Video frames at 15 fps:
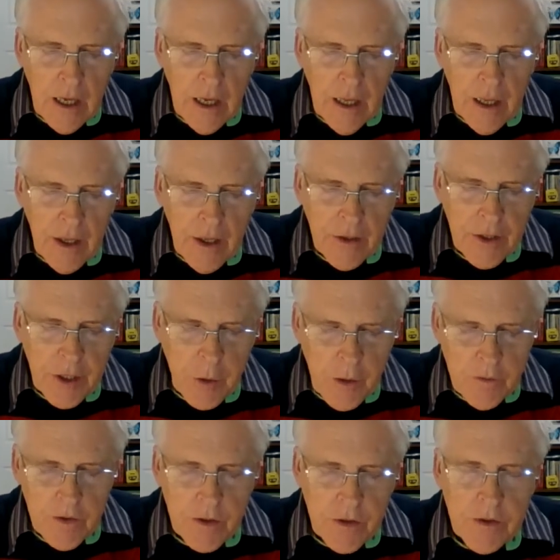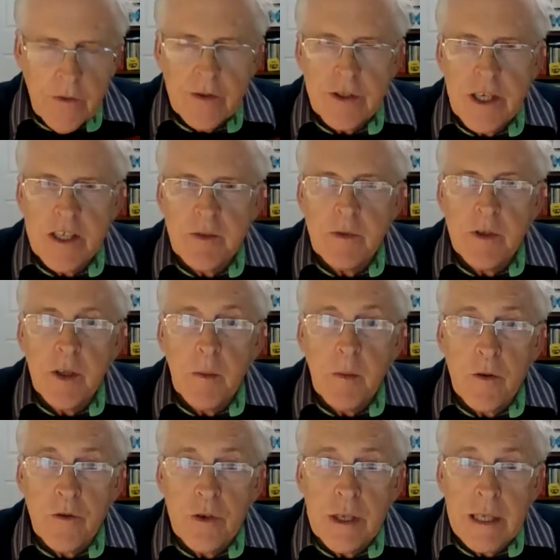the equivalent of assessment number
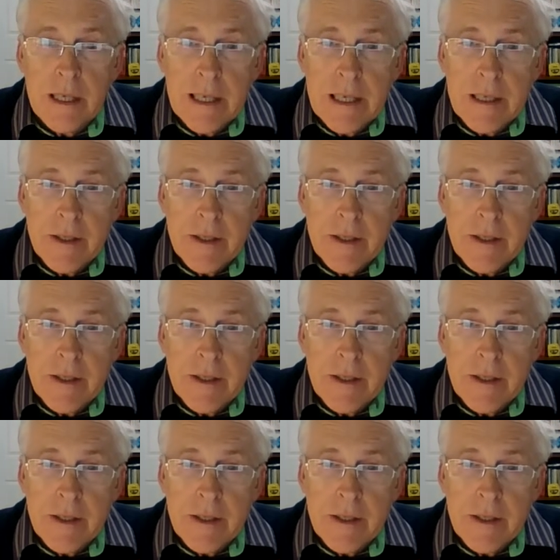3